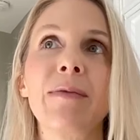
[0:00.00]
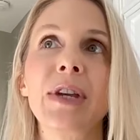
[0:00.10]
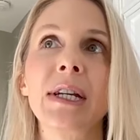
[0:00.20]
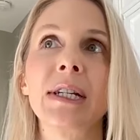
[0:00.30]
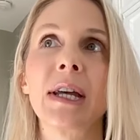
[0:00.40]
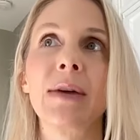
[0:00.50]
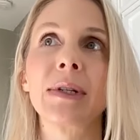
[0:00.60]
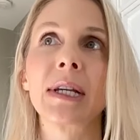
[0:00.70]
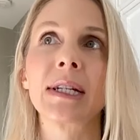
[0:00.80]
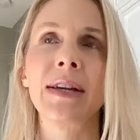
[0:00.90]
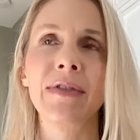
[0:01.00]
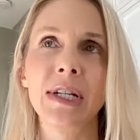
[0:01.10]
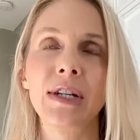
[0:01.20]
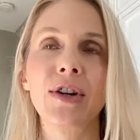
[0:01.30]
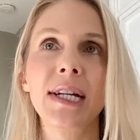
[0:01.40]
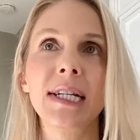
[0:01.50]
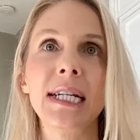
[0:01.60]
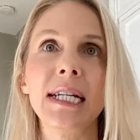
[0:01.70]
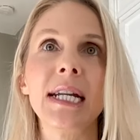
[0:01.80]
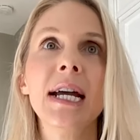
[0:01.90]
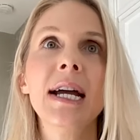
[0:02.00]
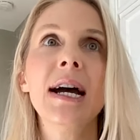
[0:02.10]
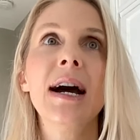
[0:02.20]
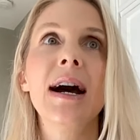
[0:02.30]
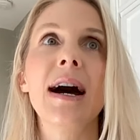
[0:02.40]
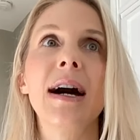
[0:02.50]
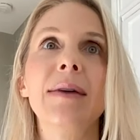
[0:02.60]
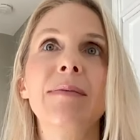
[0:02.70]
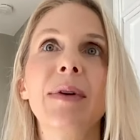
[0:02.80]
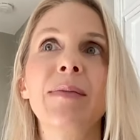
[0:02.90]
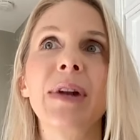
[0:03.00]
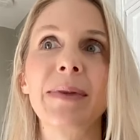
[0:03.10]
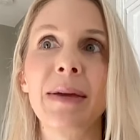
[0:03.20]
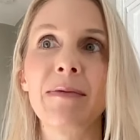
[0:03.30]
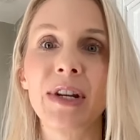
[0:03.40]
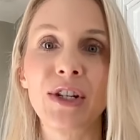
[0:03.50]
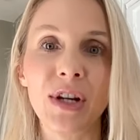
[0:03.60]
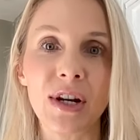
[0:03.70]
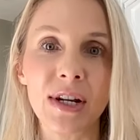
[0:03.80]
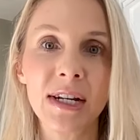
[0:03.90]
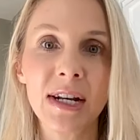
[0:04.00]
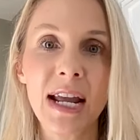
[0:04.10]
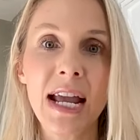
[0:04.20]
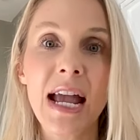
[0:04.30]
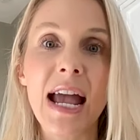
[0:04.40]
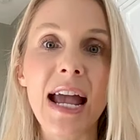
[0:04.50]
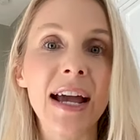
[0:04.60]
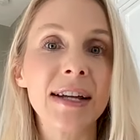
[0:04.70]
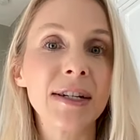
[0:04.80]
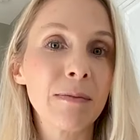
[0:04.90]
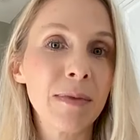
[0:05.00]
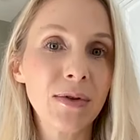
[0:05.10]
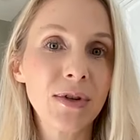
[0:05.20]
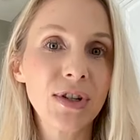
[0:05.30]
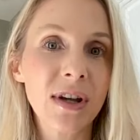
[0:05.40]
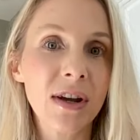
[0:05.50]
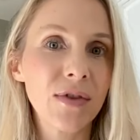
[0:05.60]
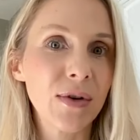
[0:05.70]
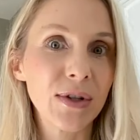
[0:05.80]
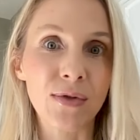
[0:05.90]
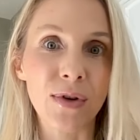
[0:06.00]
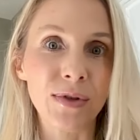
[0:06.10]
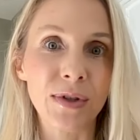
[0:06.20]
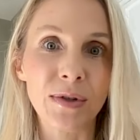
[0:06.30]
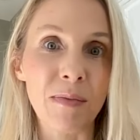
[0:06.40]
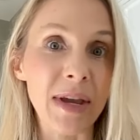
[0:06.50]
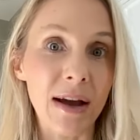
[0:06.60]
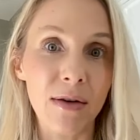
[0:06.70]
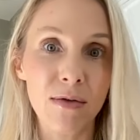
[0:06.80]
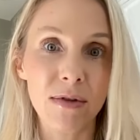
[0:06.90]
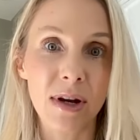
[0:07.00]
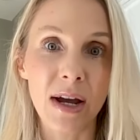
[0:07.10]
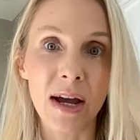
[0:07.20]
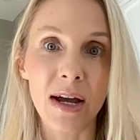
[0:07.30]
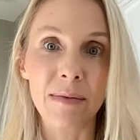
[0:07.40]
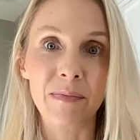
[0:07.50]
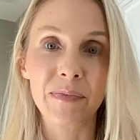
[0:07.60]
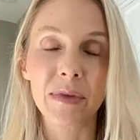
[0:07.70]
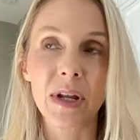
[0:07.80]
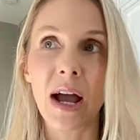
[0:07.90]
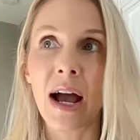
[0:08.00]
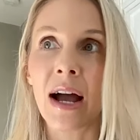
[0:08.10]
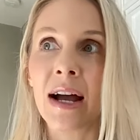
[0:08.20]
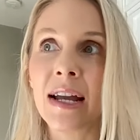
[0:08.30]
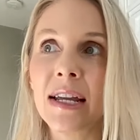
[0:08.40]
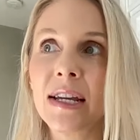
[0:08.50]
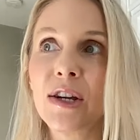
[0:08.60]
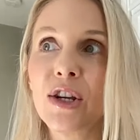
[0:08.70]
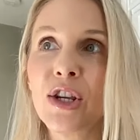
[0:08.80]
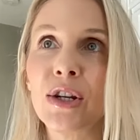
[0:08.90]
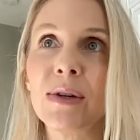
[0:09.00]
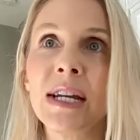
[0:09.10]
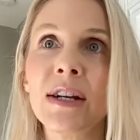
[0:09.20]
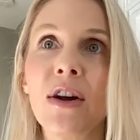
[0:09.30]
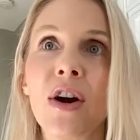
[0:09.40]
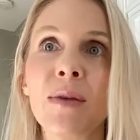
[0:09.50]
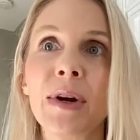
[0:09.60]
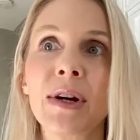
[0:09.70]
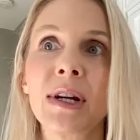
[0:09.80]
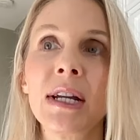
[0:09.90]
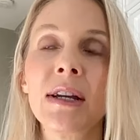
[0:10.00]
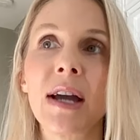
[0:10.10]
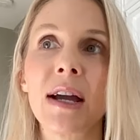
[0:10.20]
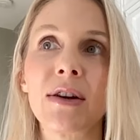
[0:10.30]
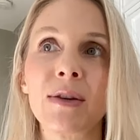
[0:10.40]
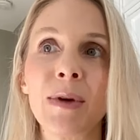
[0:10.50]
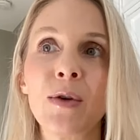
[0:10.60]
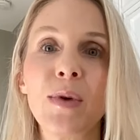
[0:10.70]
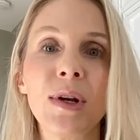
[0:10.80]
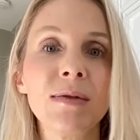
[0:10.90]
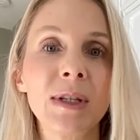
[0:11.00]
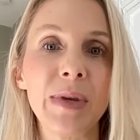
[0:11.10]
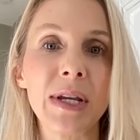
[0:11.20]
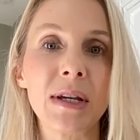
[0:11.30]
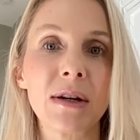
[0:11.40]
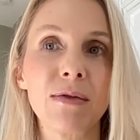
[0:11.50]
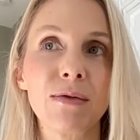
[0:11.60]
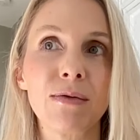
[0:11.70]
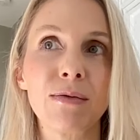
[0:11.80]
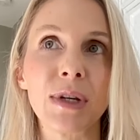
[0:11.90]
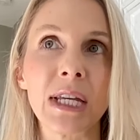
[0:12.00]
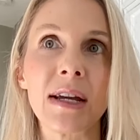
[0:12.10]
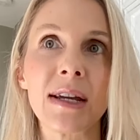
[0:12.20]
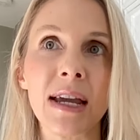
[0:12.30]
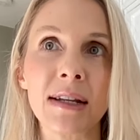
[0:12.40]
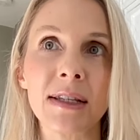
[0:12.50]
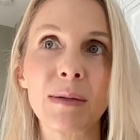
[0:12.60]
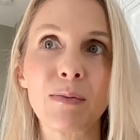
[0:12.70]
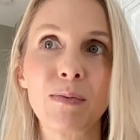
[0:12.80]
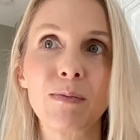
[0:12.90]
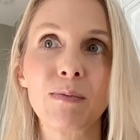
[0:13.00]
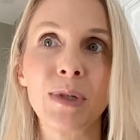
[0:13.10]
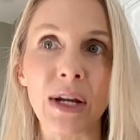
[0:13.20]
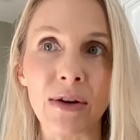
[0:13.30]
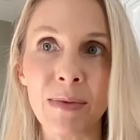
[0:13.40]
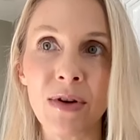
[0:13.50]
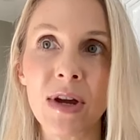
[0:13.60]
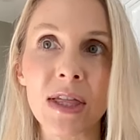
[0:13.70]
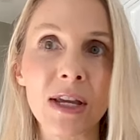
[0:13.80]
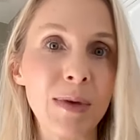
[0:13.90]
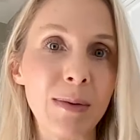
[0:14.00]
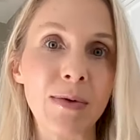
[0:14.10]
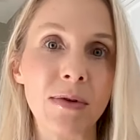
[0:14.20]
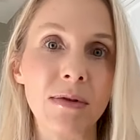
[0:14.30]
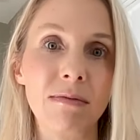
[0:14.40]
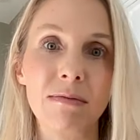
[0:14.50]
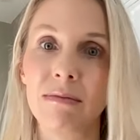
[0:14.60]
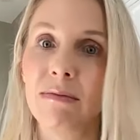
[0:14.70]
become vegan until I was like seventeen or eighteen. Um, but I became a vegetarian, and milk just kind of always grossed me out. Um, I, you know, in our marketing at Good Mylk, we don't speak really against dairy milk. I think people